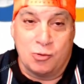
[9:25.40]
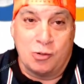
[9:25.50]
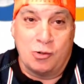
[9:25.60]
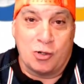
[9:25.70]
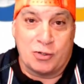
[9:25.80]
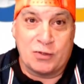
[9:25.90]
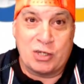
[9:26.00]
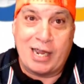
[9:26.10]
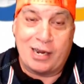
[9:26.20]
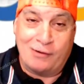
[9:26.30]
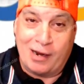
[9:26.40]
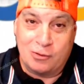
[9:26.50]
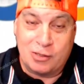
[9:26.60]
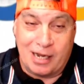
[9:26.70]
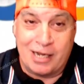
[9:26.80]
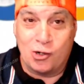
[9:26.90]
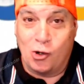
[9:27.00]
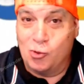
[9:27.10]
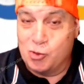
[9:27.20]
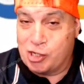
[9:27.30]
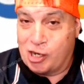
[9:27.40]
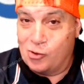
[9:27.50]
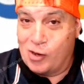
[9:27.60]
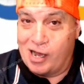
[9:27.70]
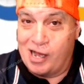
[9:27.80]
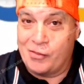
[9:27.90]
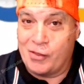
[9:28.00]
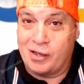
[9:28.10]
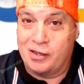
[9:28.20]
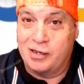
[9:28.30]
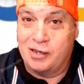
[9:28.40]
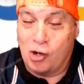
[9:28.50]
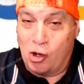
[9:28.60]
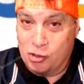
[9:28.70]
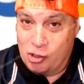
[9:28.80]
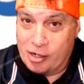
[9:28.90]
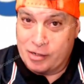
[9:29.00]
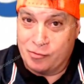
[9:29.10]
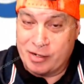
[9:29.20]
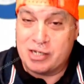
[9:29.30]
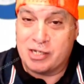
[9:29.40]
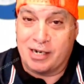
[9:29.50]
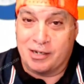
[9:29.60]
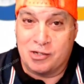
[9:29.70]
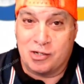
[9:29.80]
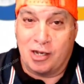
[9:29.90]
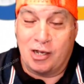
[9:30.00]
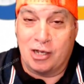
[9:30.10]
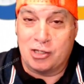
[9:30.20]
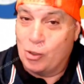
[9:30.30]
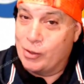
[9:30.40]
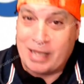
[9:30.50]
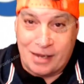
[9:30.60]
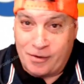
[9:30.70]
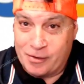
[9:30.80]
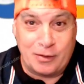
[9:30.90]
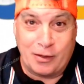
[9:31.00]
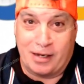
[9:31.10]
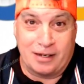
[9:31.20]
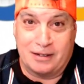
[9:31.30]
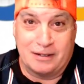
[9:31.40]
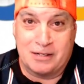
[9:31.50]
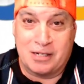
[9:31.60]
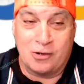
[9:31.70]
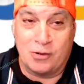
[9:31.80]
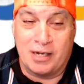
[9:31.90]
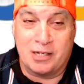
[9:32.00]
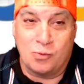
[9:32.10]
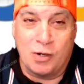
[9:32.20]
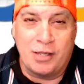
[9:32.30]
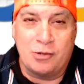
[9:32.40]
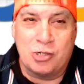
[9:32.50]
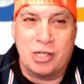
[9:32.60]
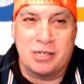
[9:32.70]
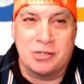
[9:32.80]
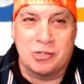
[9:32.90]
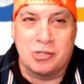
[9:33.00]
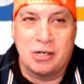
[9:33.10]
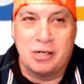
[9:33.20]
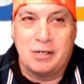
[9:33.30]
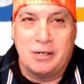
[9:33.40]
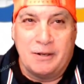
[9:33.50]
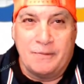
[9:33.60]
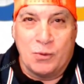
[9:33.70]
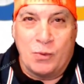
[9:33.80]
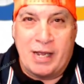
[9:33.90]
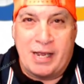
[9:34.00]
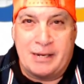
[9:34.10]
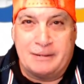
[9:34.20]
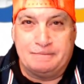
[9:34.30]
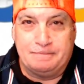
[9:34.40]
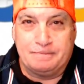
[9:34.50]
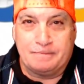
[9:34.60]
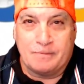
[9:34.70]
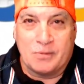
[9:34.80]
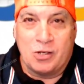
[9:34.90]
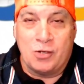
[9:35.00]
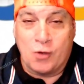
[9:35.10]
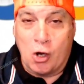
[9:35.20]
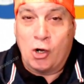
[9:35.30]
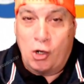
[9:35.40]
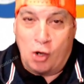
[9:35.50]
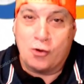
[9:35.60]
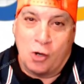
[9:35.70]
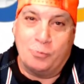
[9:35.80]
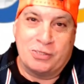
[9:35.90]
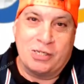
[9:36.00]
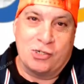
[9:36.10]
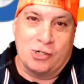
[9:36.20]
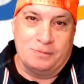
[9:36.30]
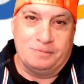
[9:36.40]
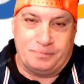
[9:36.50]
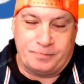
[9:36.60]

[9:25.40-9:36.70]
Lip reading: also lots of tat around, and also other online resellers are doing that very thing. So it's one of those things where you've got a lot of competition.